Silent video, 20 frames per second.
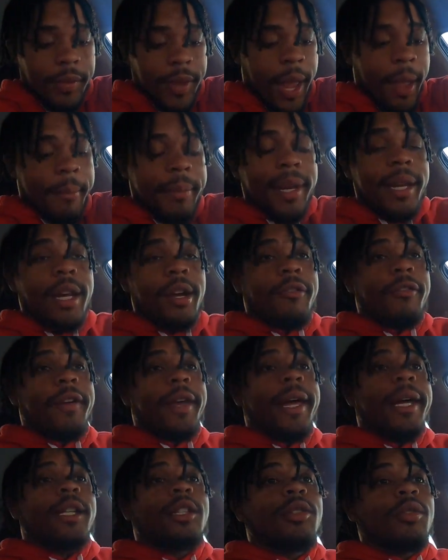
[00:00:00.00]
I've been here for
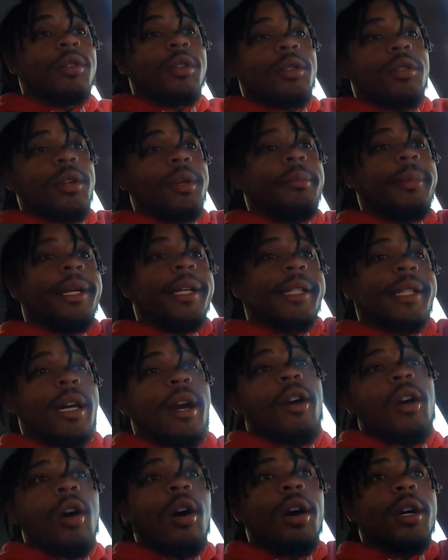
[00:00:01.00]
like 2 to 3 minutes.
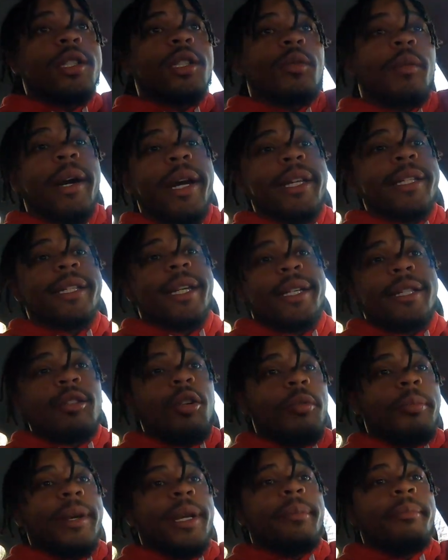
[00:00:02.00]
I called twice. They
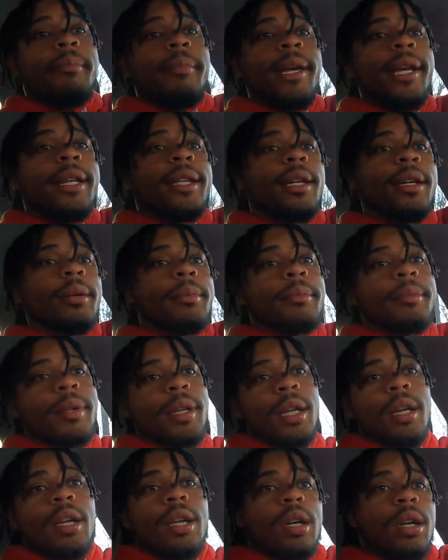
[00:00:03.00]
told me to meet them
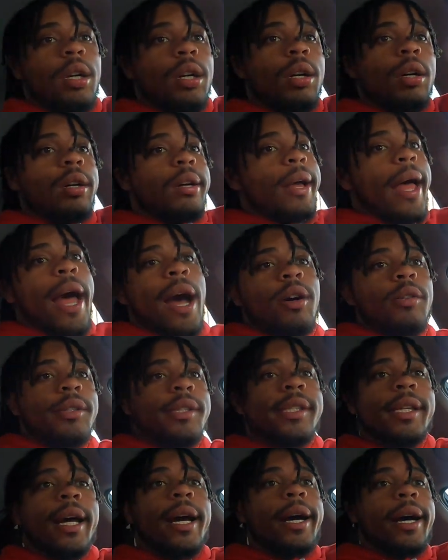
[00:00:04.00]

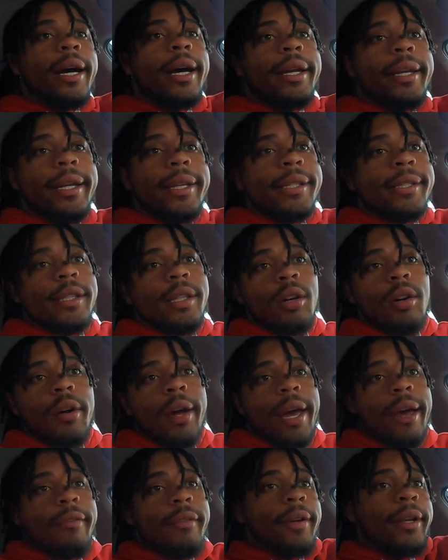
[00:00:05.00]
outside. They still
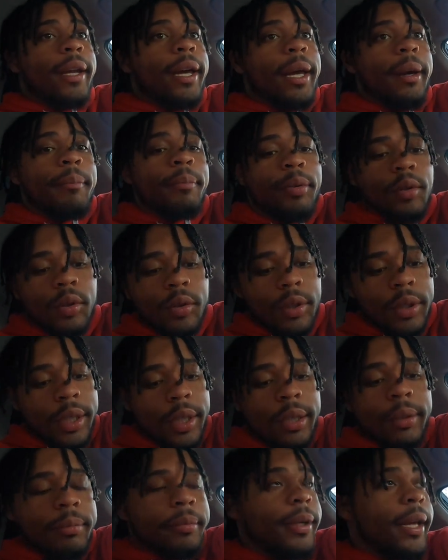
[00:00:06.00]
haven't like pulled
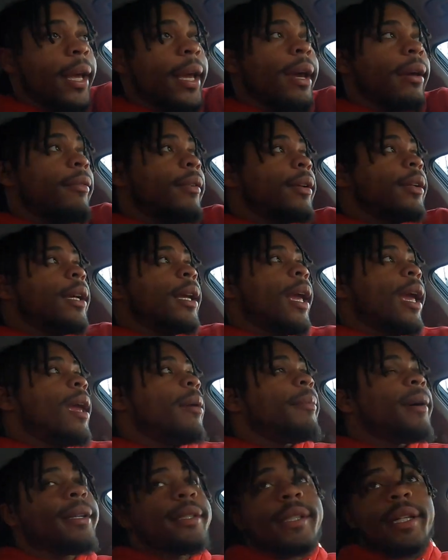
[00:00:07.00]
up. They haven't
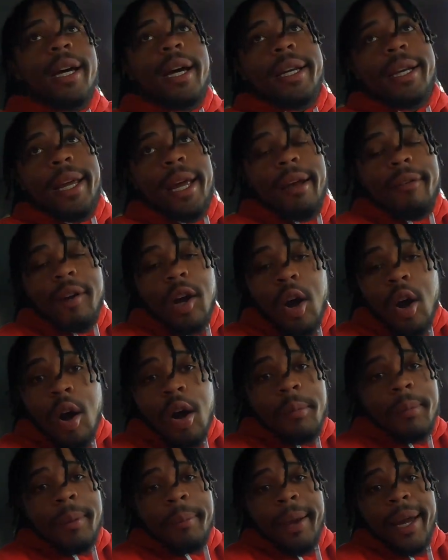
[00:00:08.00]
came outside. They haven't
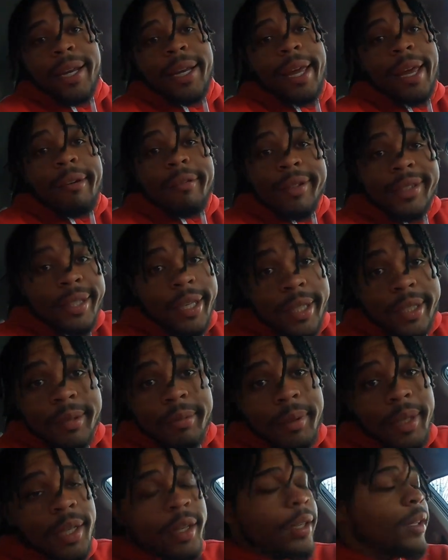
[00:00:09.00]
called me back. They haven't
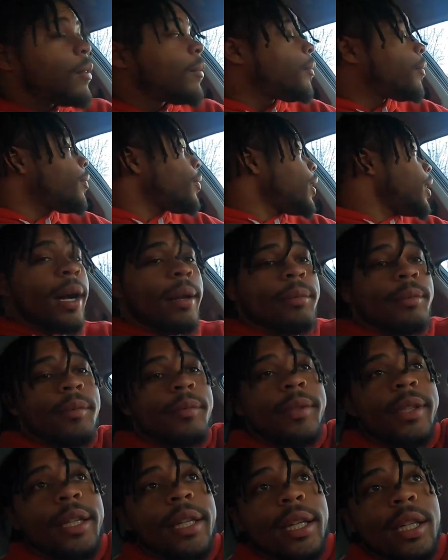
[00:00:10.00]
texted me nothing.
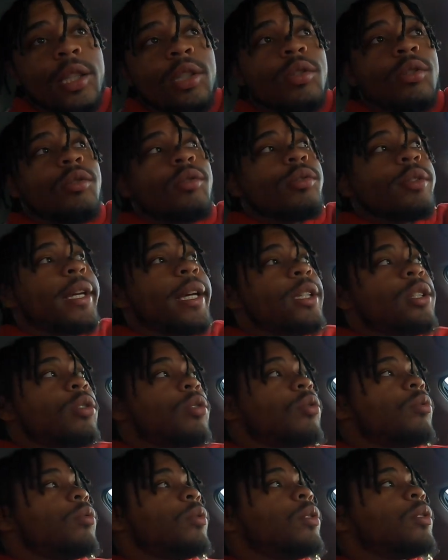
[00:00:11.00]
Problems and issues
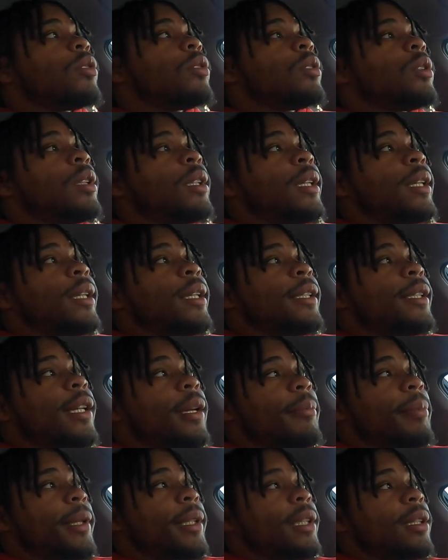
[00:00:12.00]
that you will
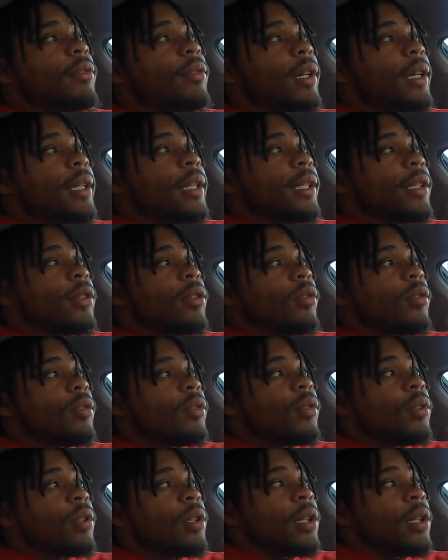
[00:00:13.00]
typically run into.